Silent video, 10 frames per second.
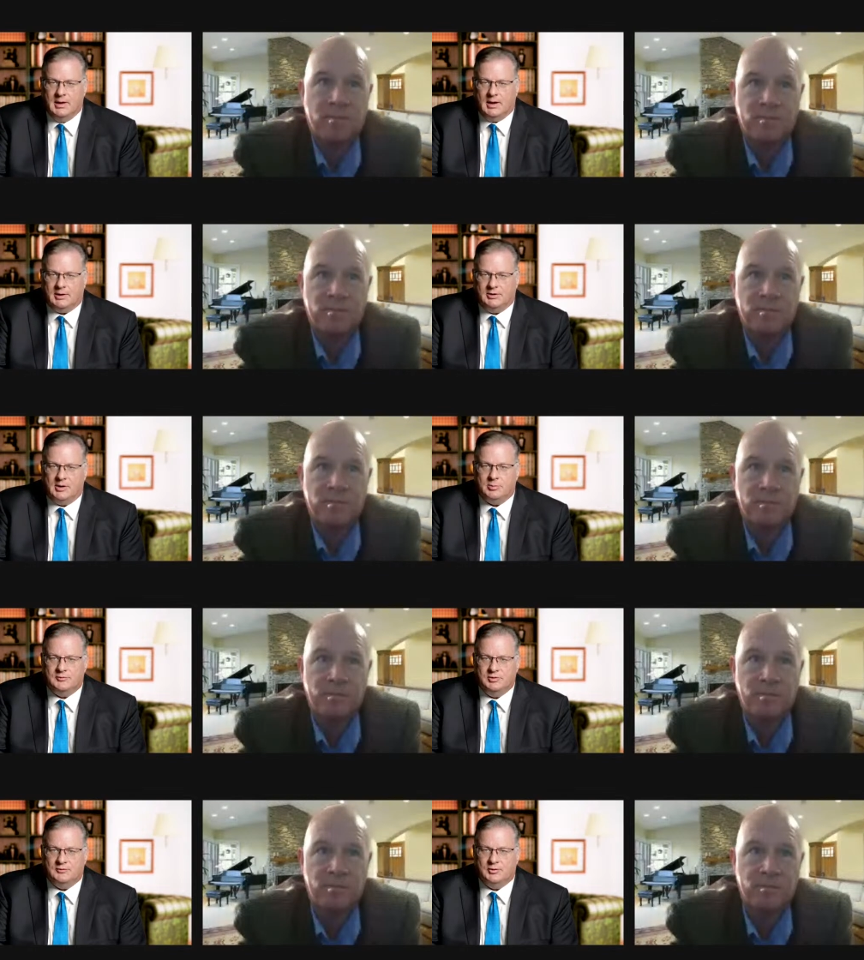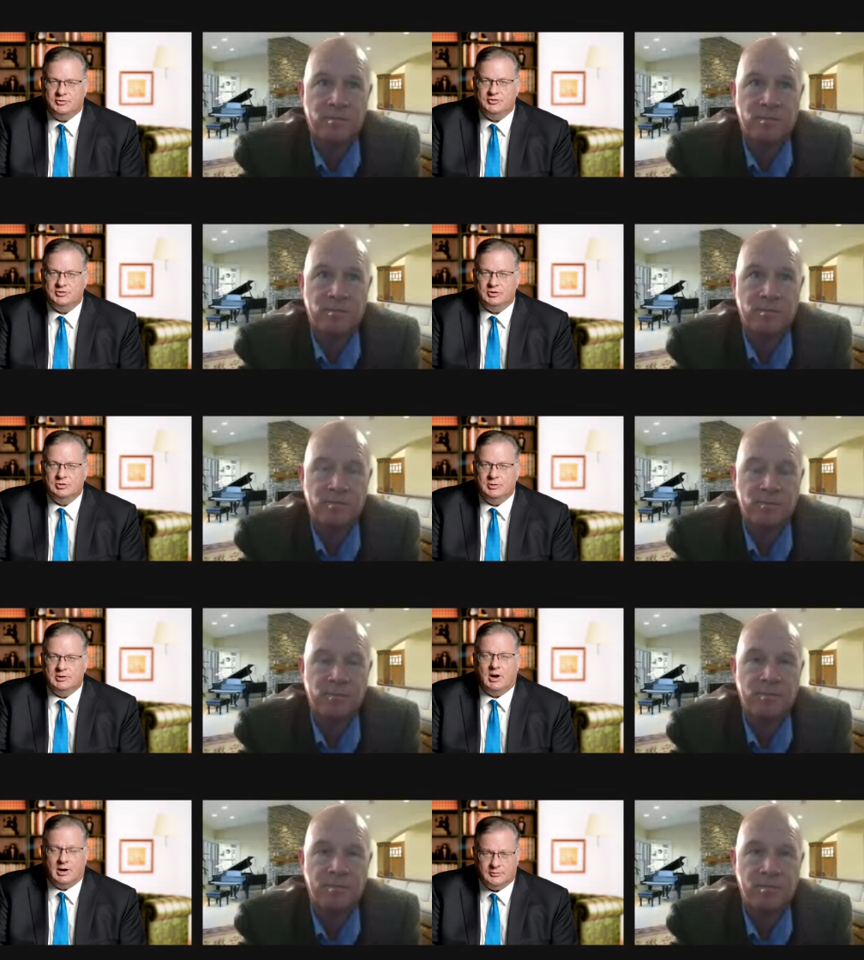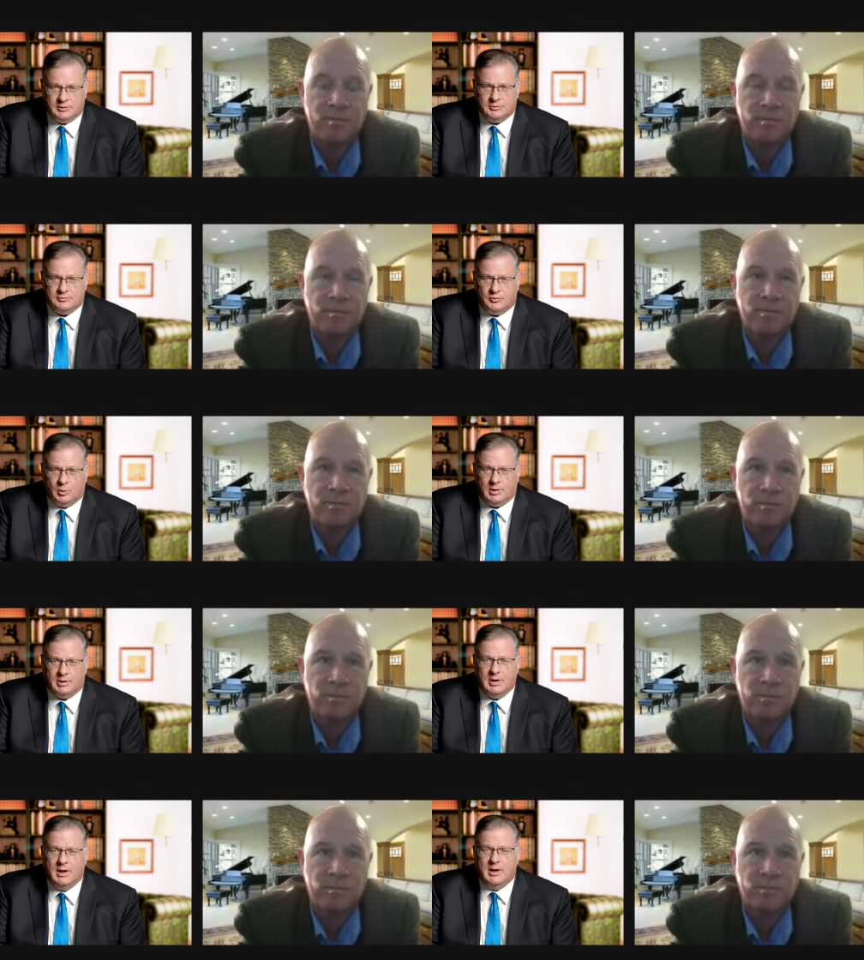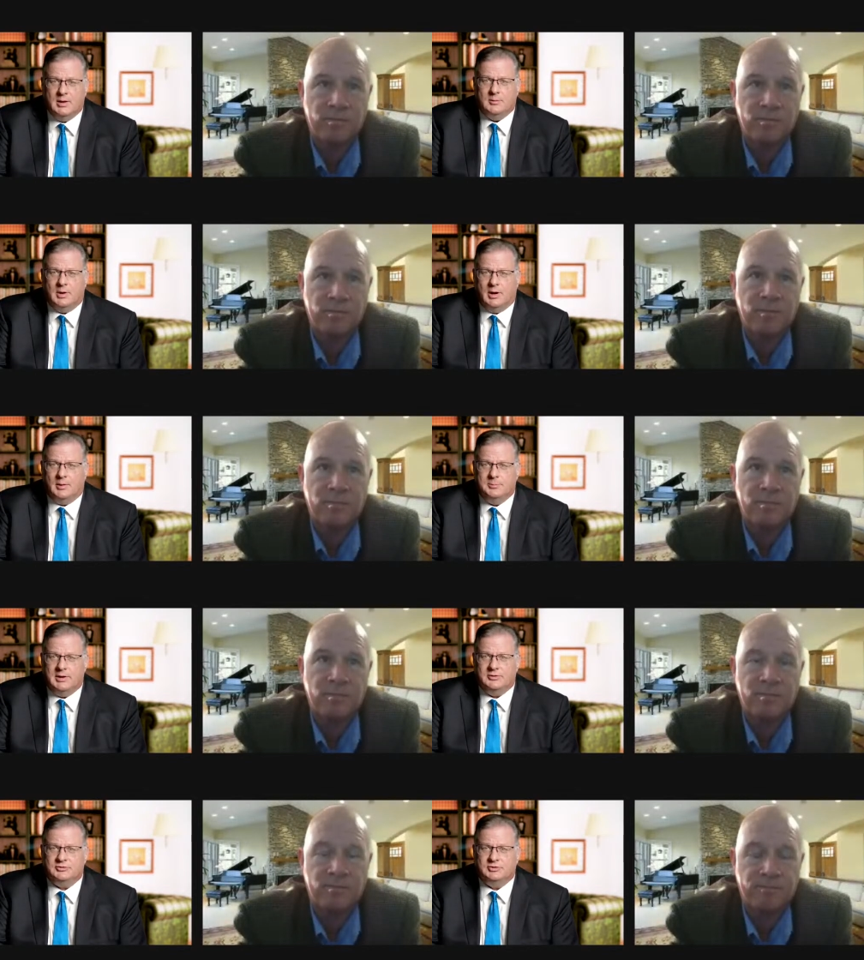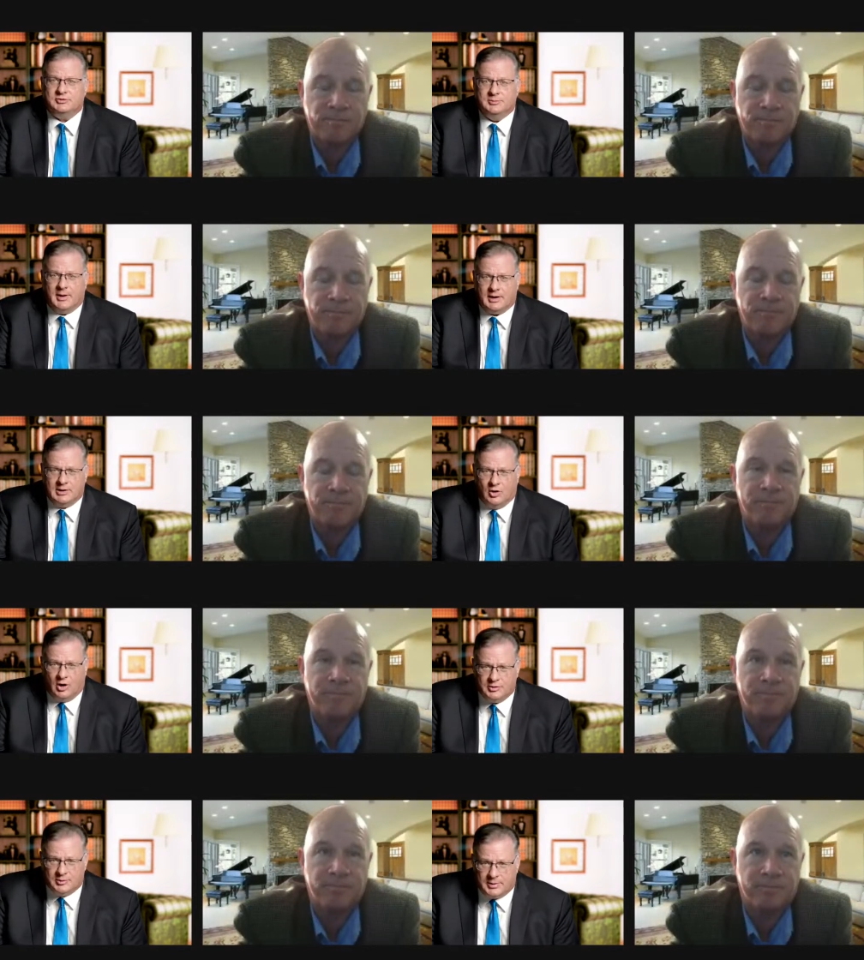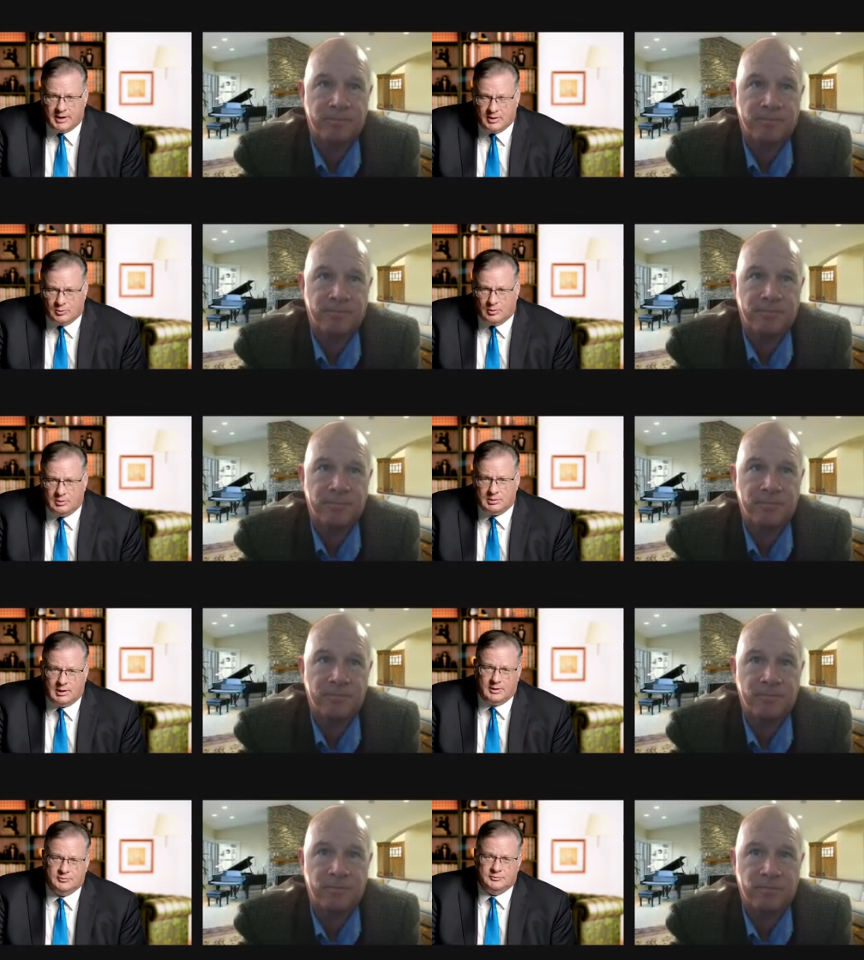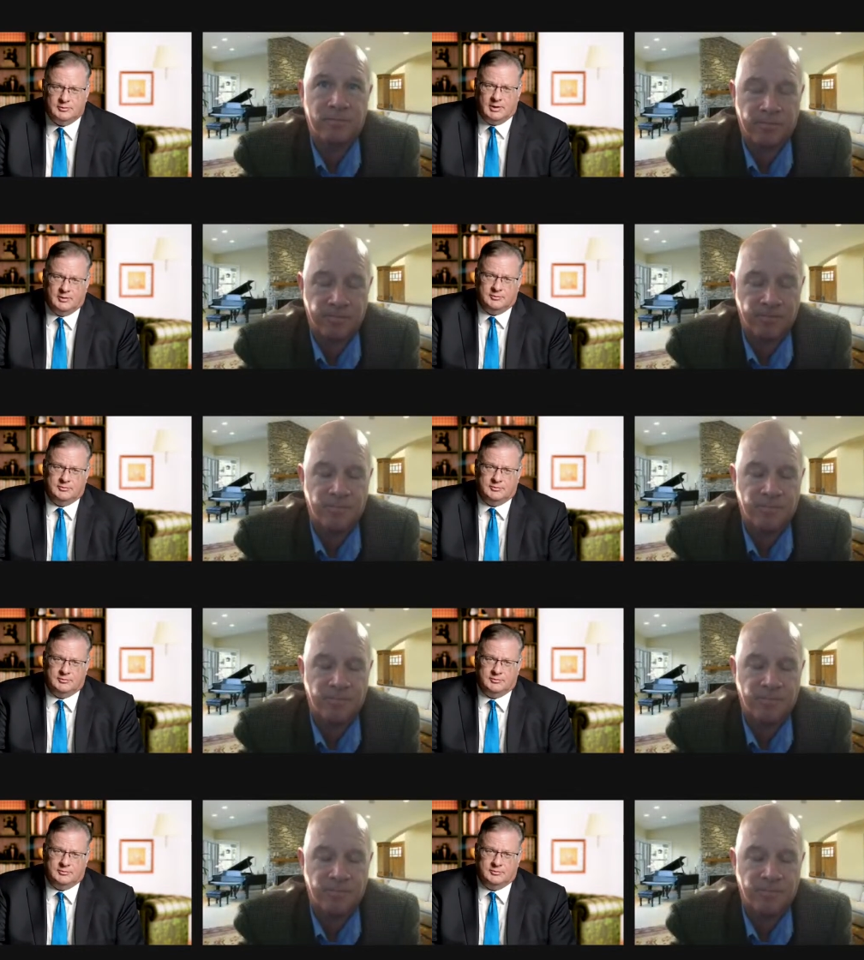Speaker 1: at a number of universities, including Harvard, for uh, being systematically on the payroll of of, mm